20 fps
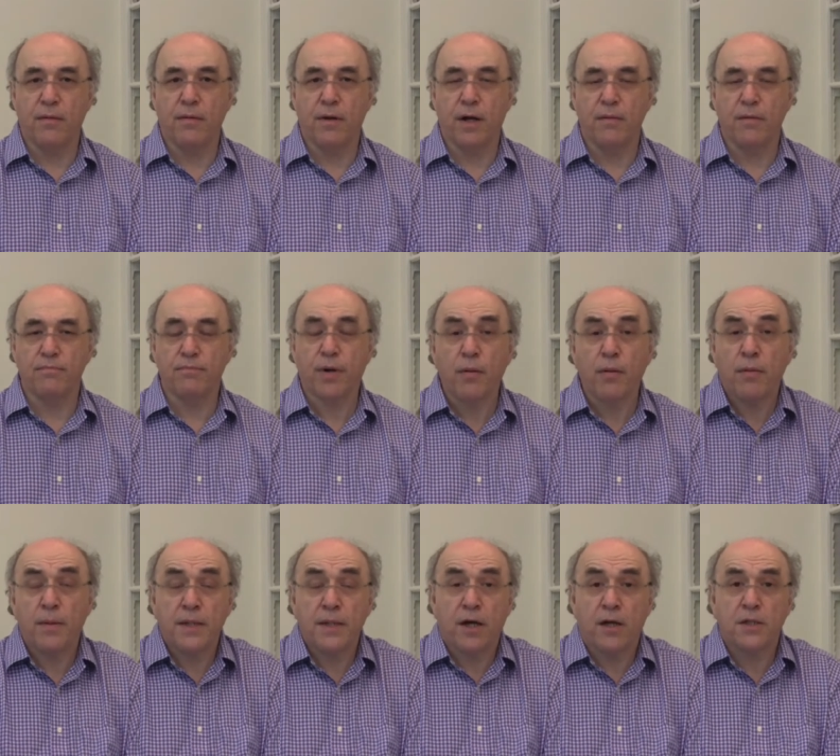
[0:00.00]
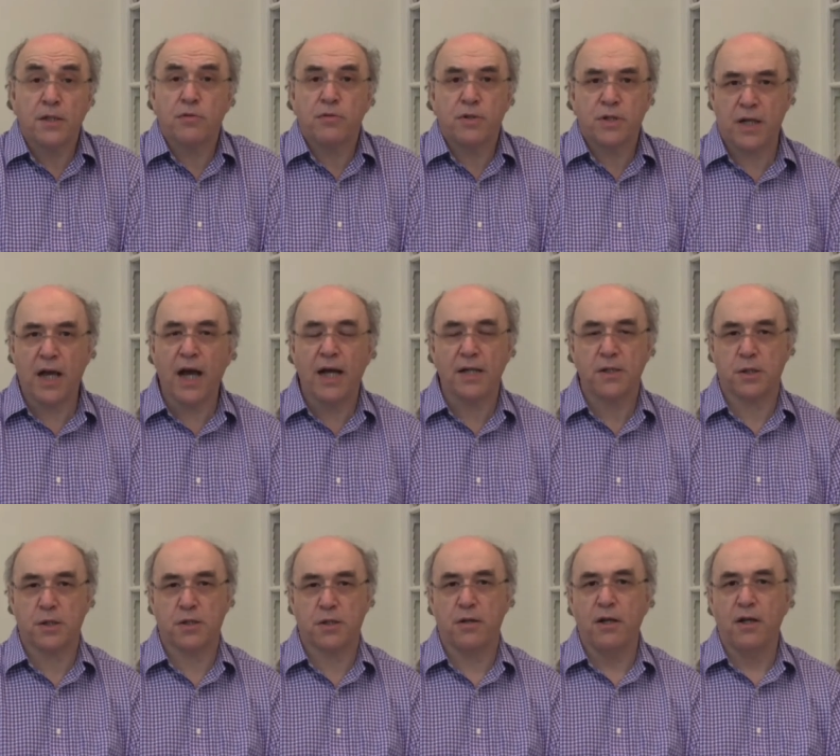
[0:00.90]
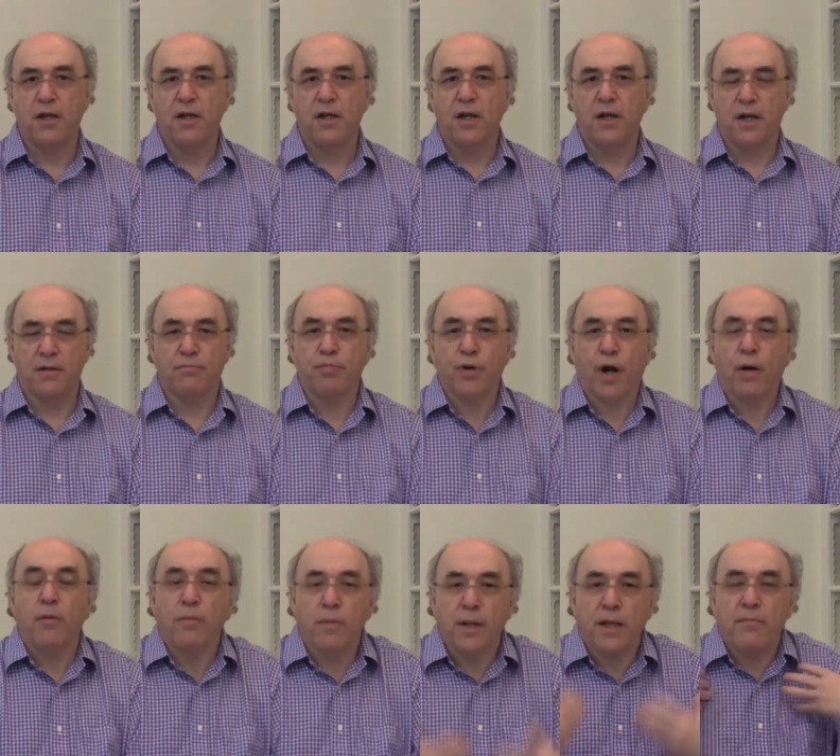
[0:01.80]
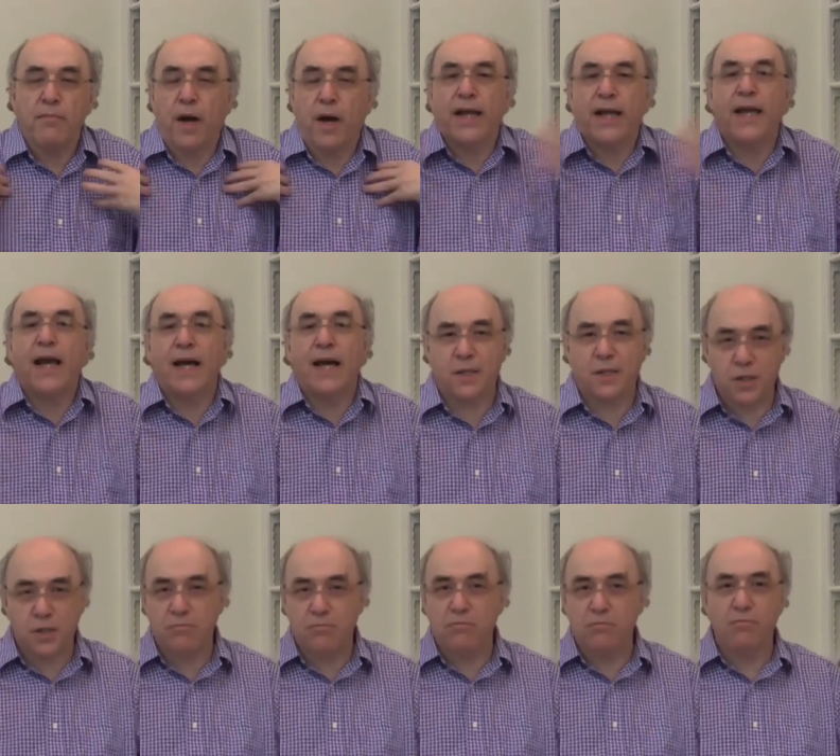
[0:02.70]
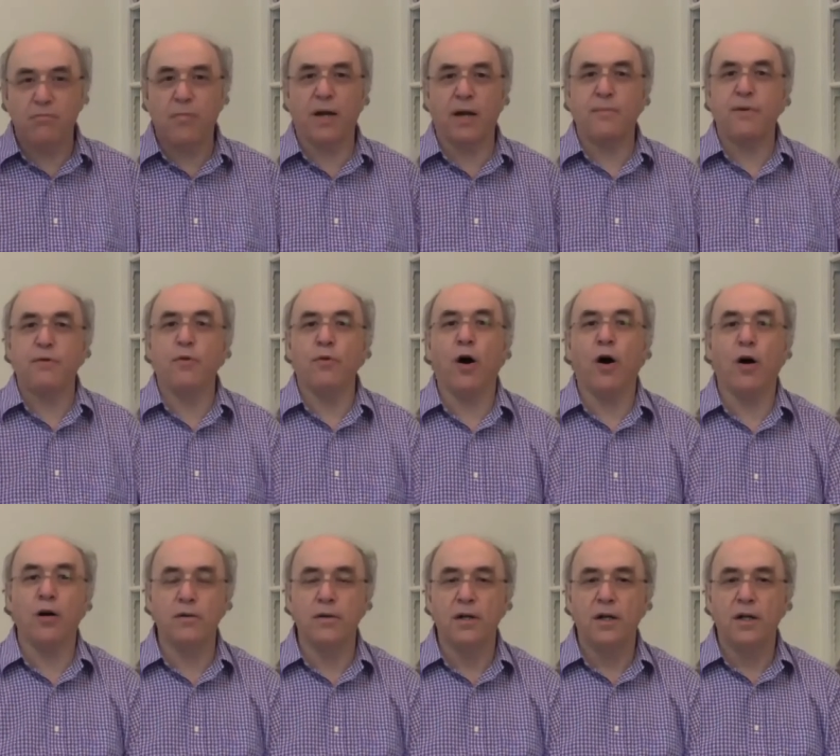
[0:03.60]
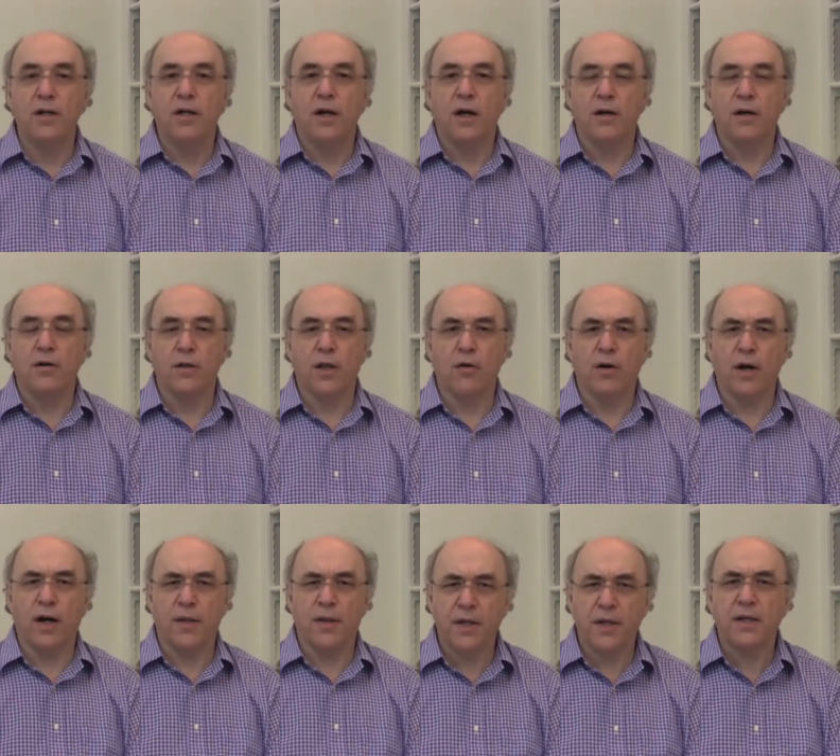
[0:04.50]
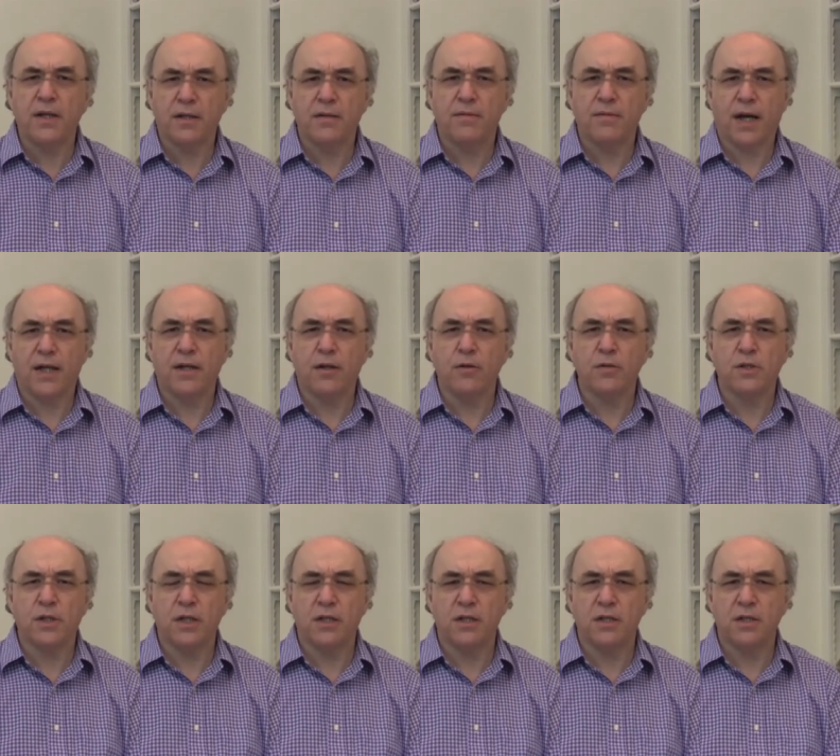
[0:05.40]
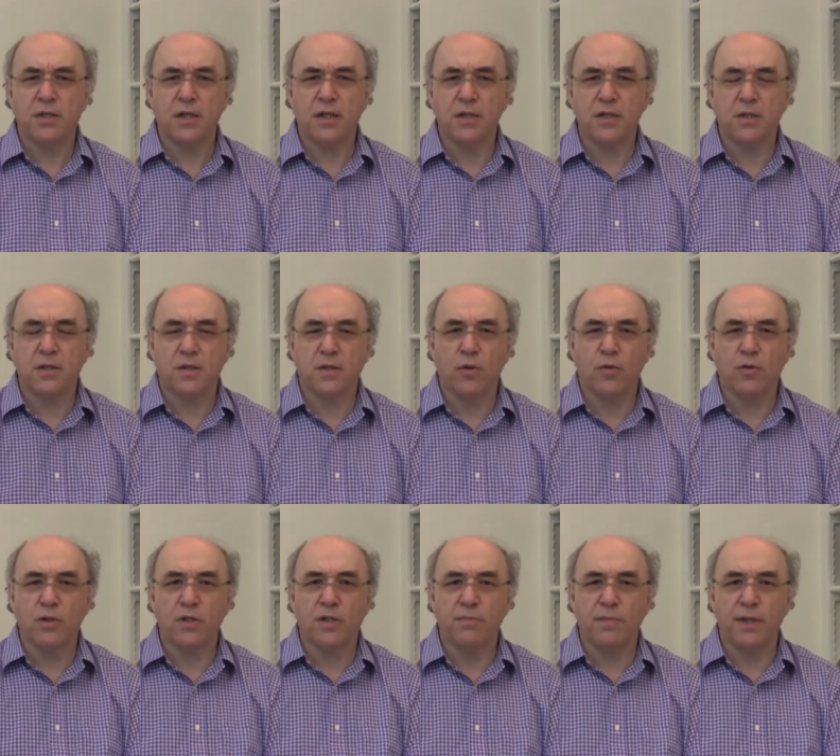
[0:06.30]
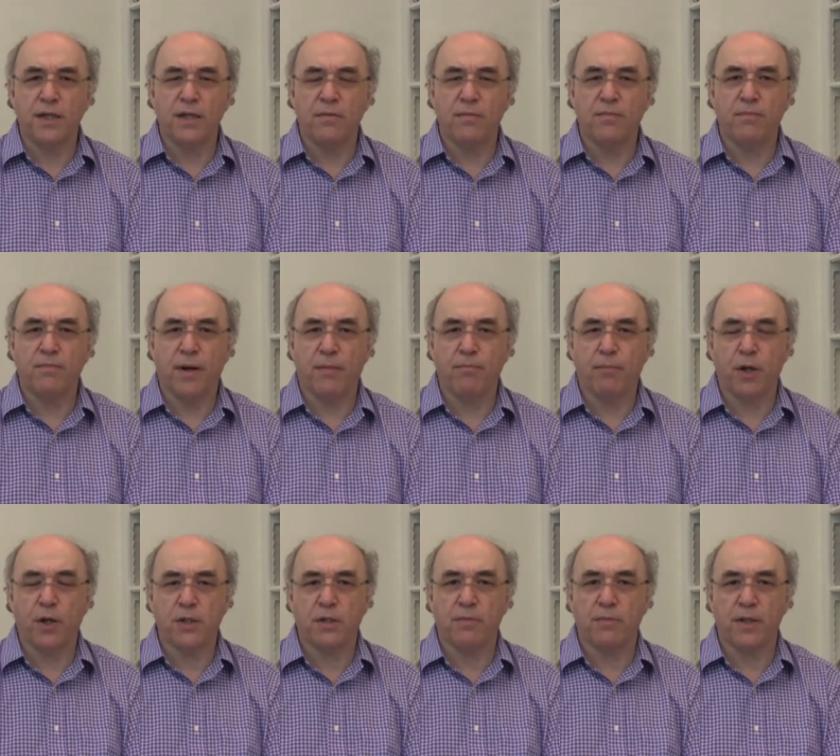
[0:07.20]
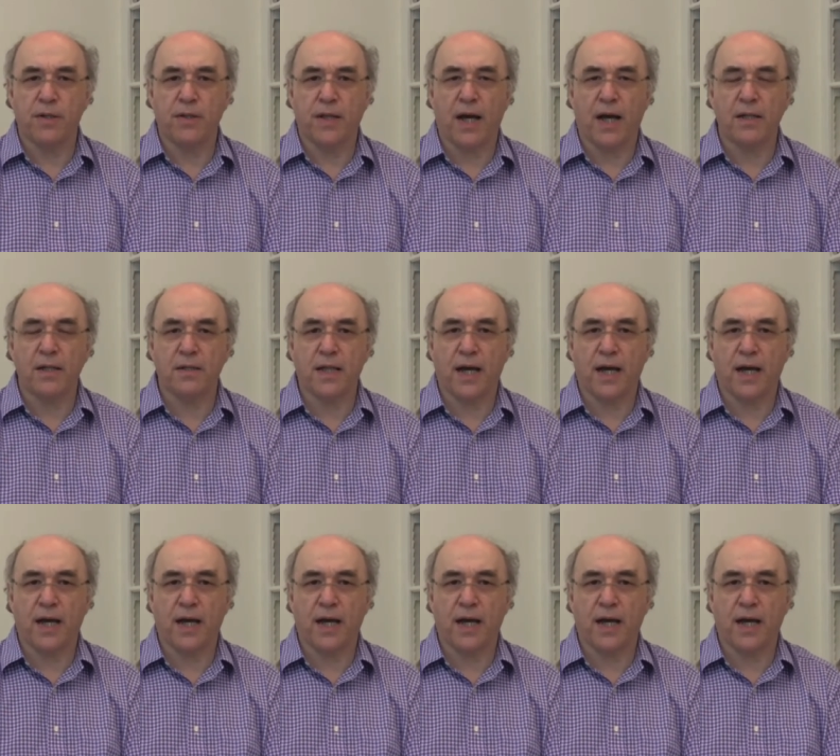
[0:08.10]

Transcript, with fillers: And probably the answer is yes. And probably, my guess might be wrong, although I think adenosine is thought to be possibly that